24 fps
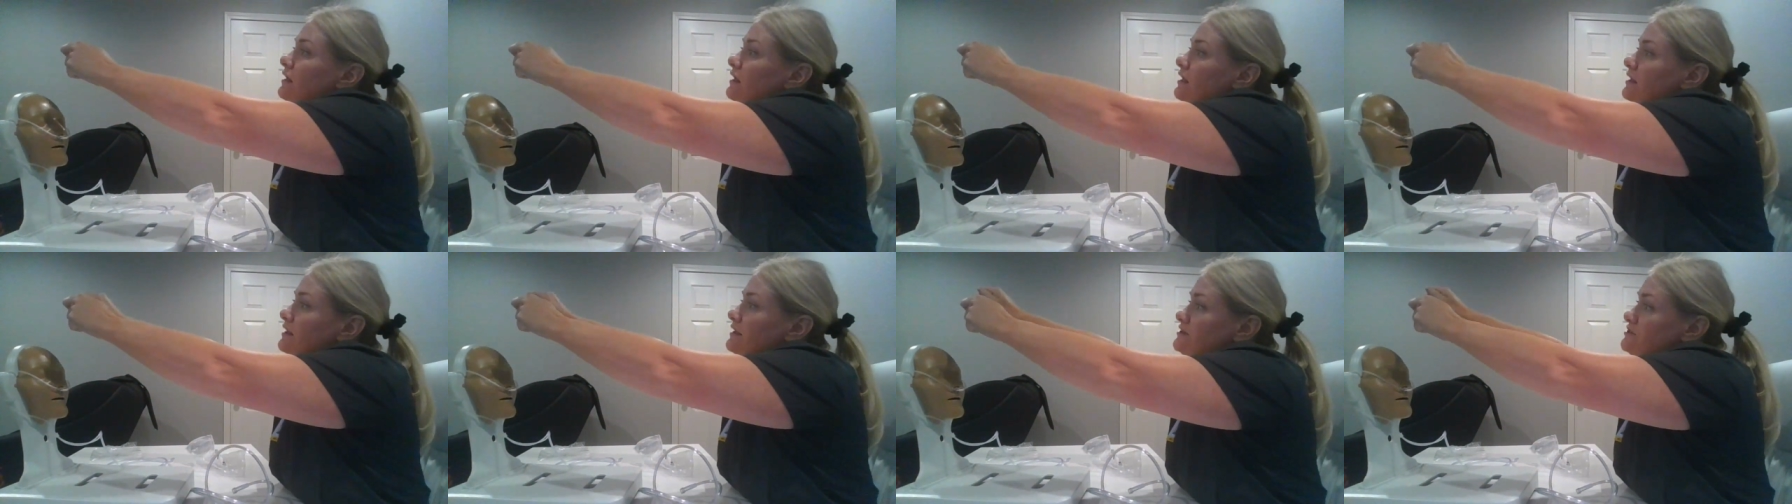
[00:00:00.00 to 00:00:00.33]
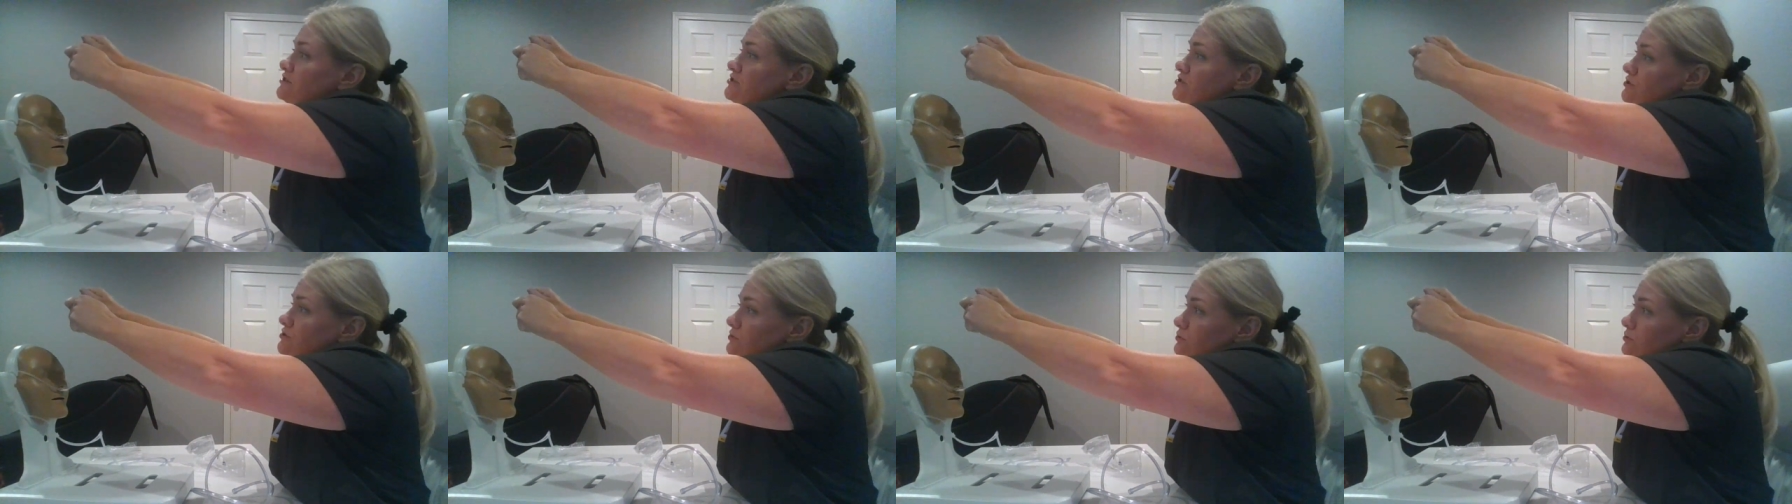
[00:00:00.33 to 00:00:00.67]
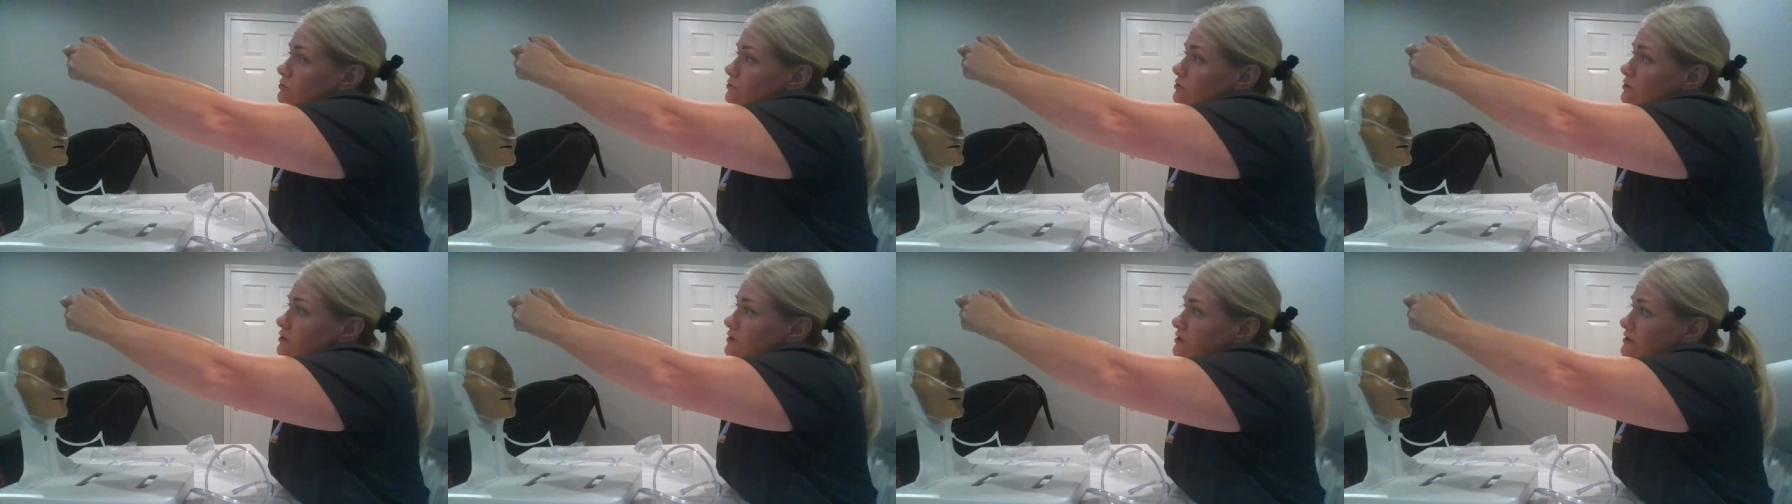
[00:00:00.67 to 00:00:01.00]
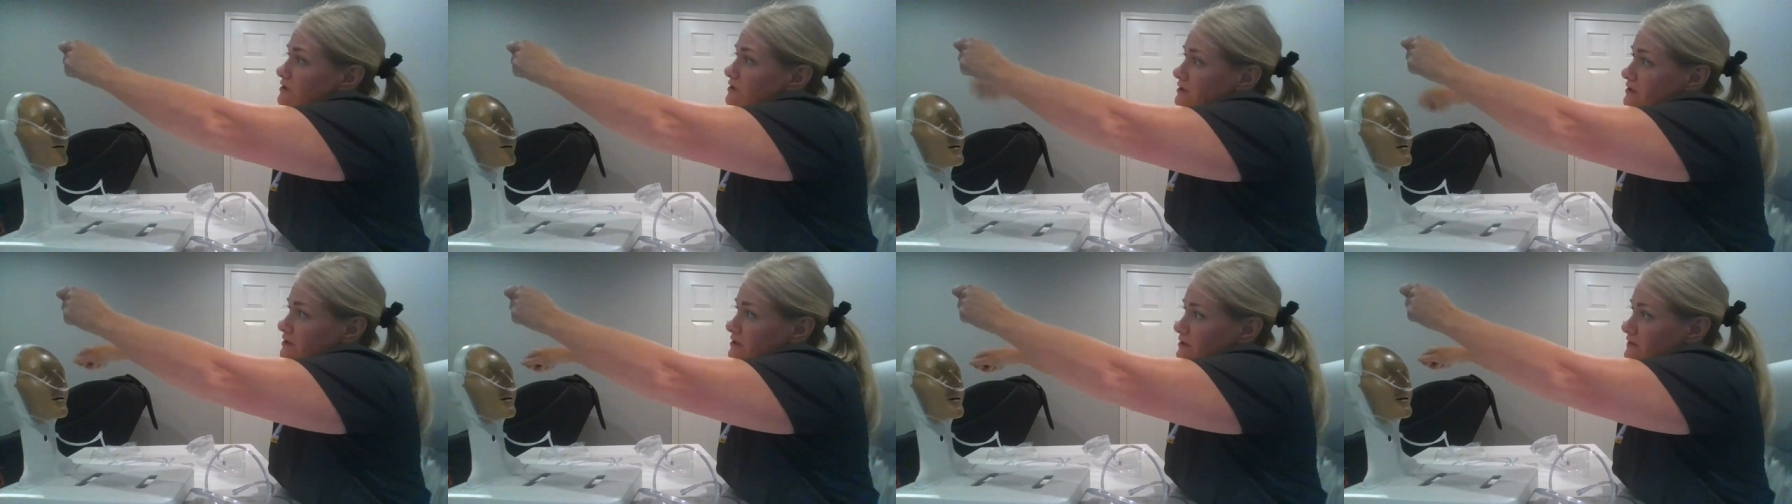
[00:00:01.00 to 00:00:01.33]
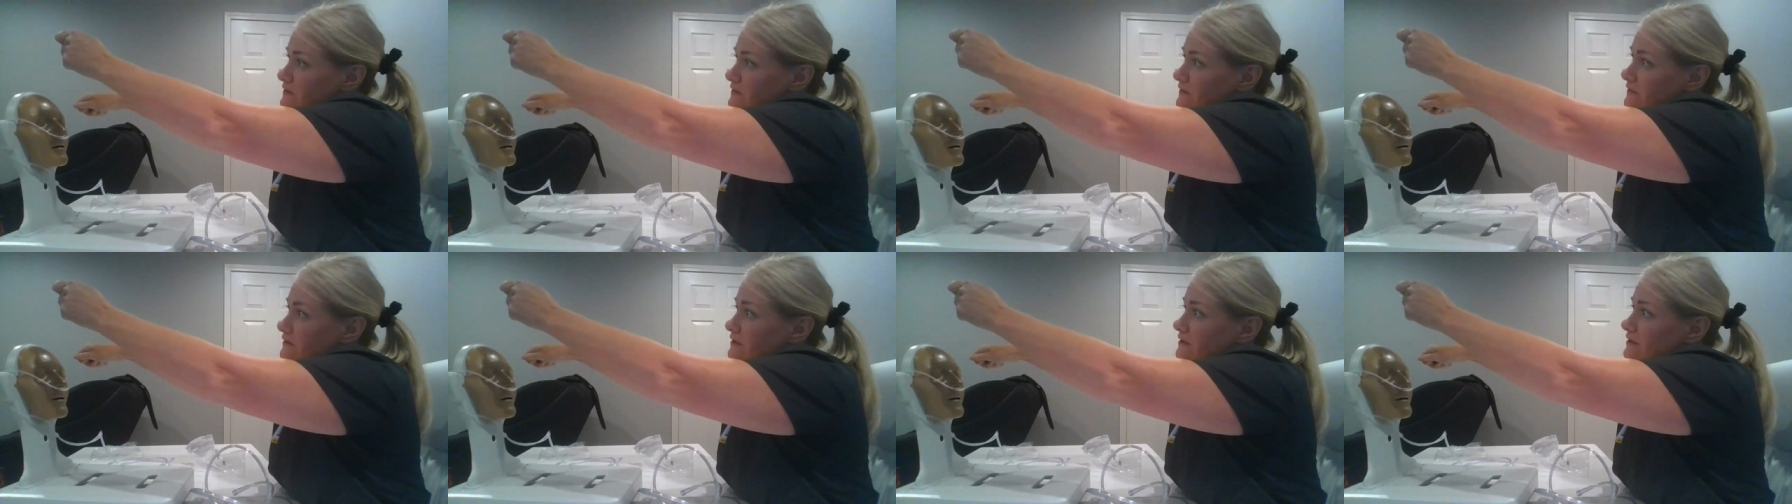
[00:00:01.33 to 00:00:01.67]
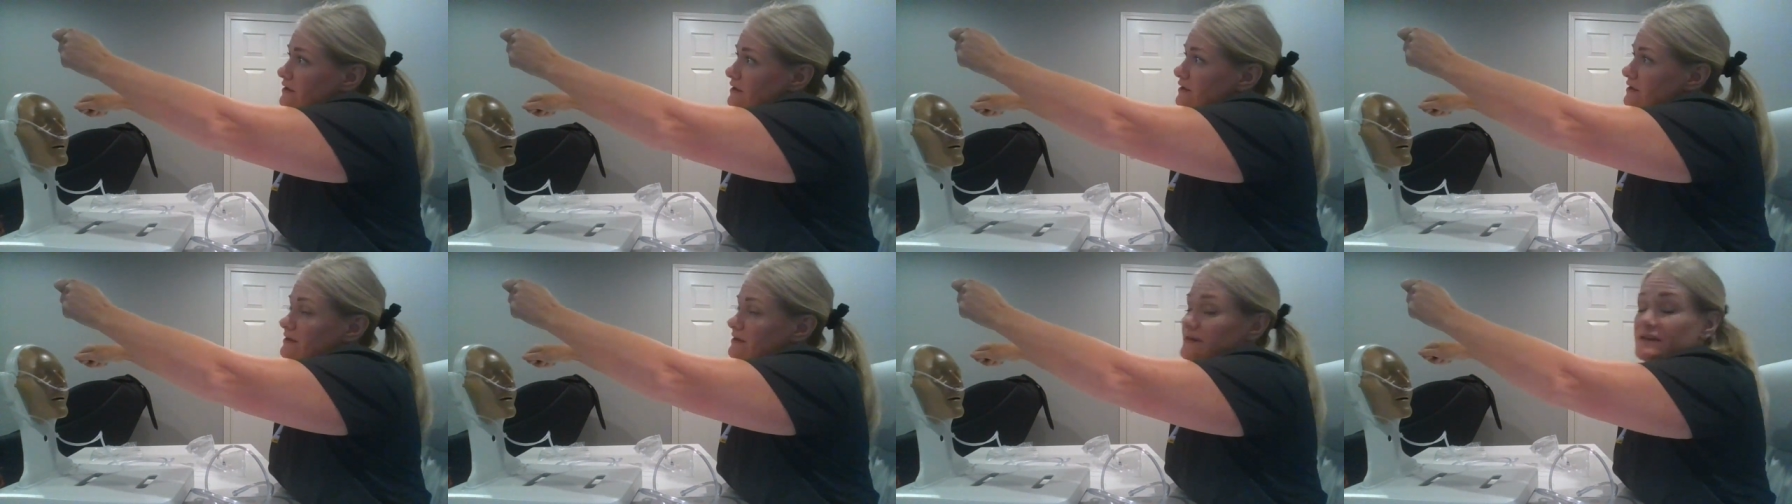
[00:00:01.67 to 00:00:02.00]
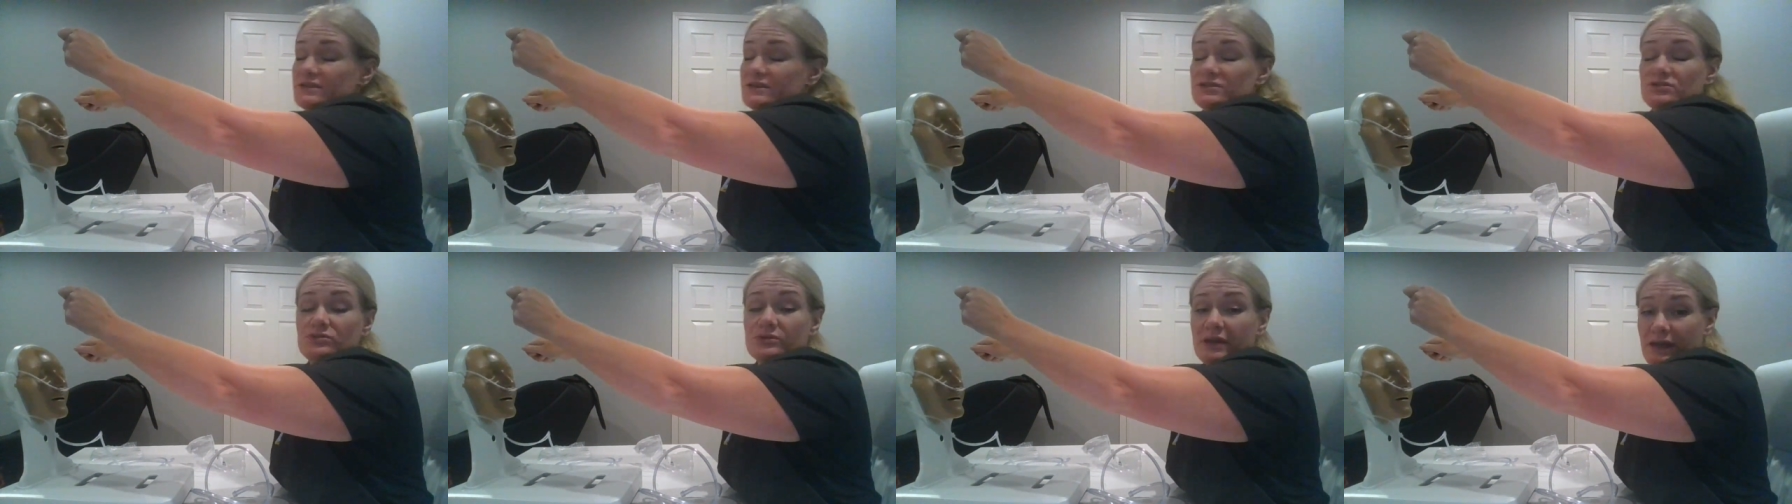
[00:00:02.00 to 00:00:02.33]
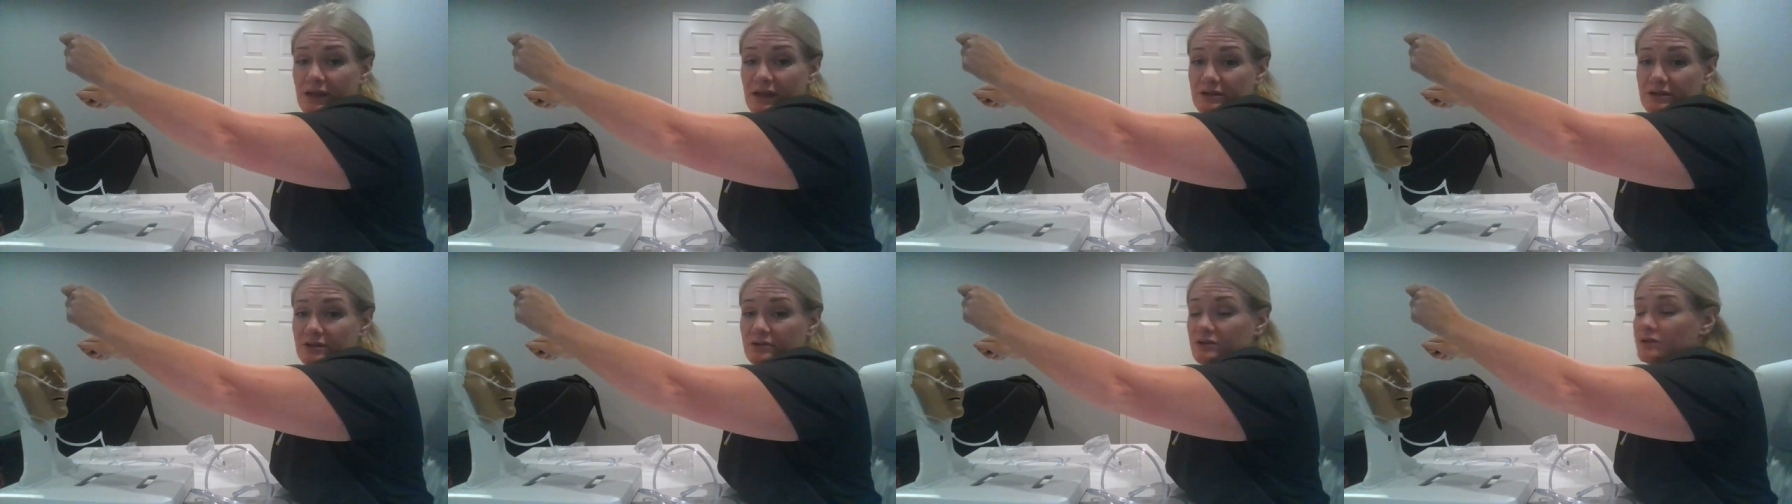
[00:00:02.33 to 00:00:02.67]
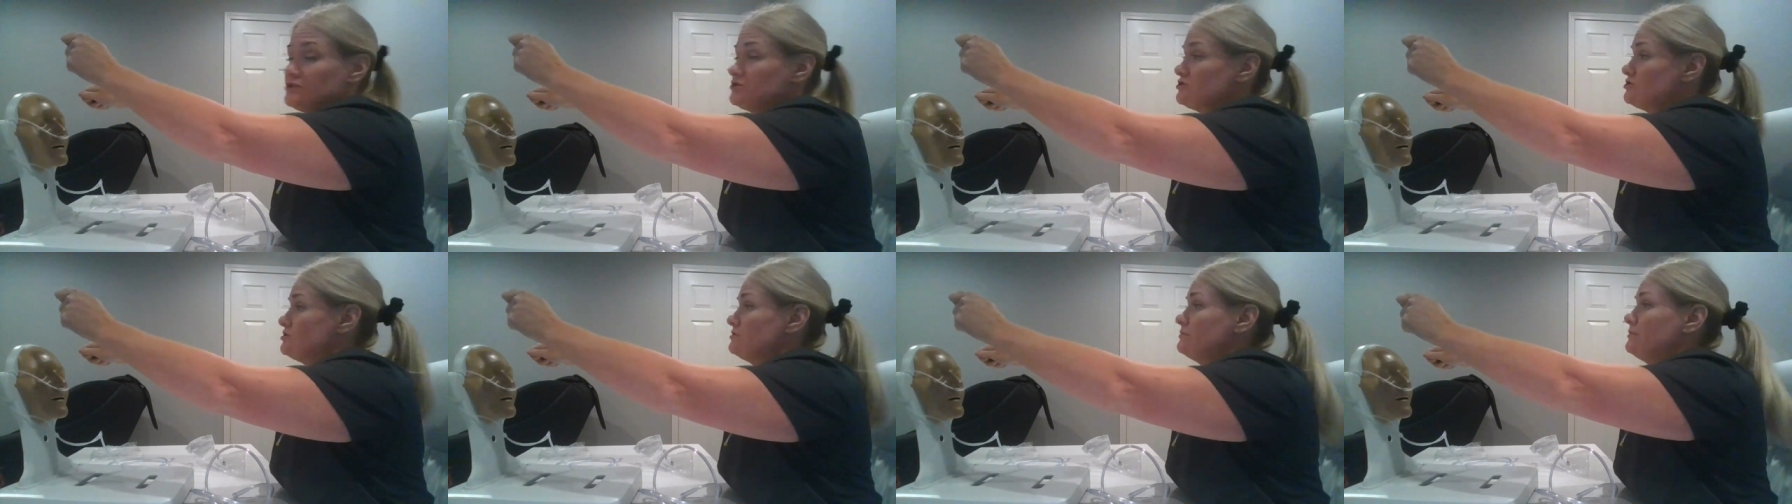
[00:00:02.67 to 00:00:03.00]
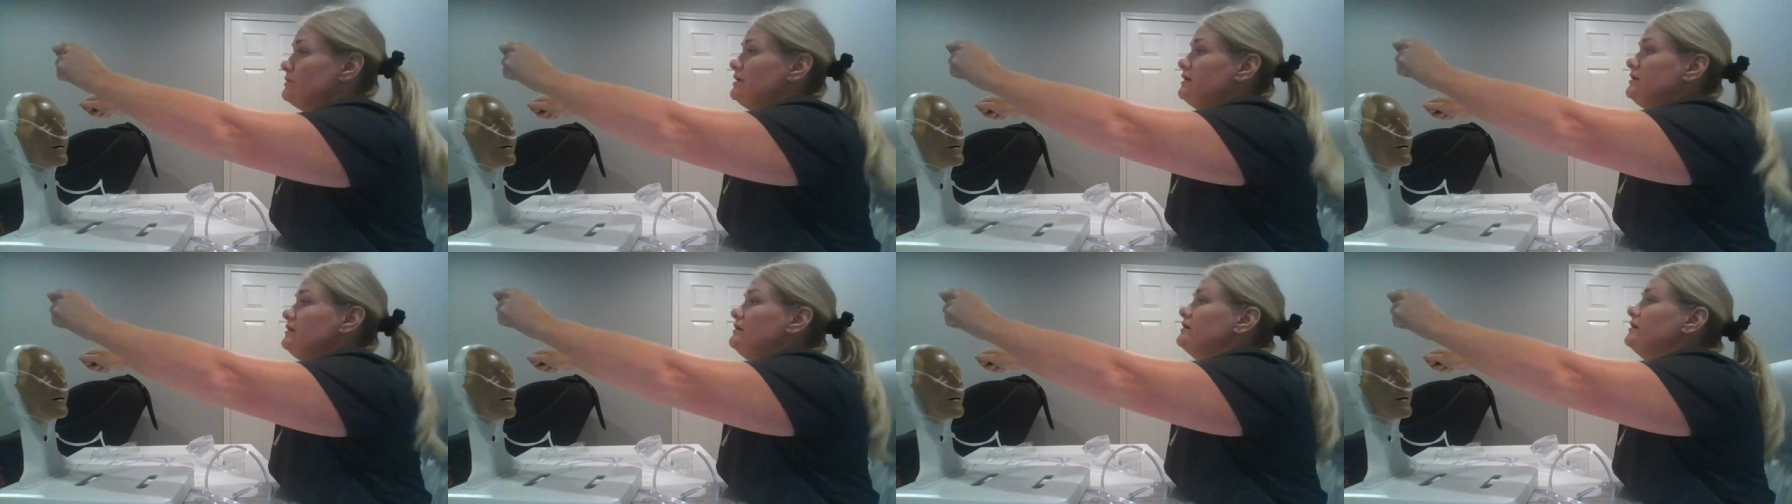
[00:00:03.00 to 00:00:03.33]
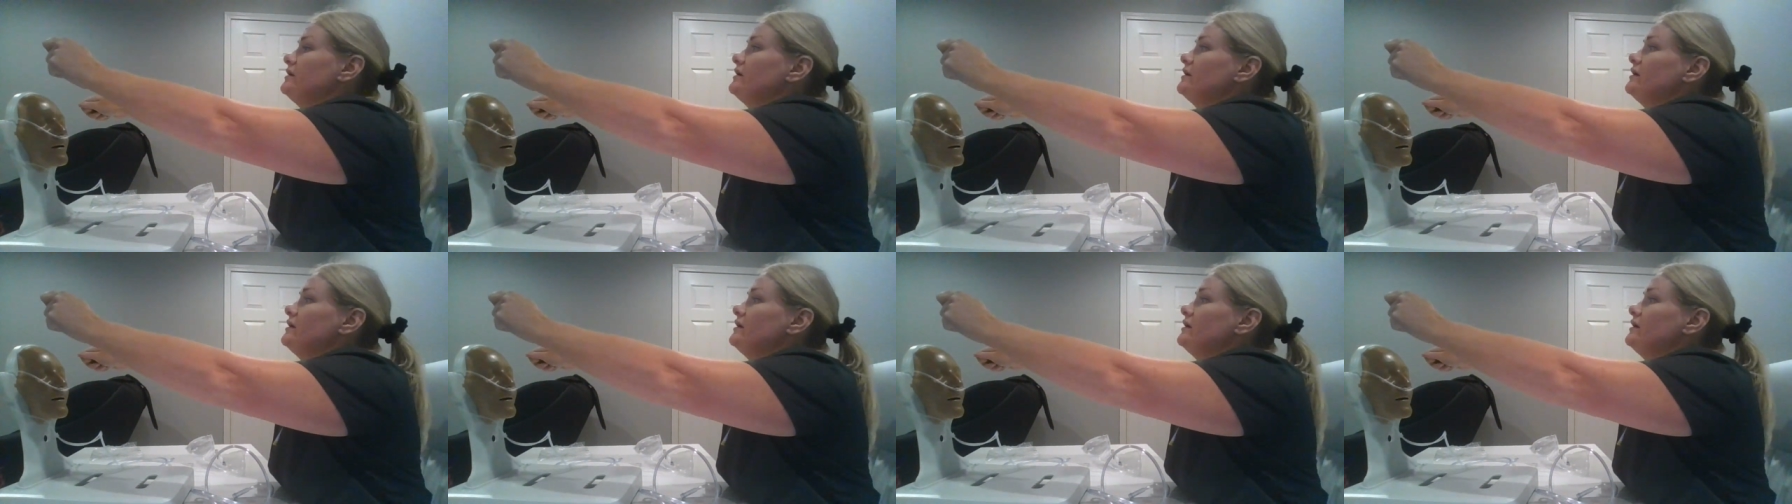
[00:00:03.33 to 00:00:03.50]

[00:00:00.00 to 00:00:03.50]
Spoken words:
undo the nasal cannula tubing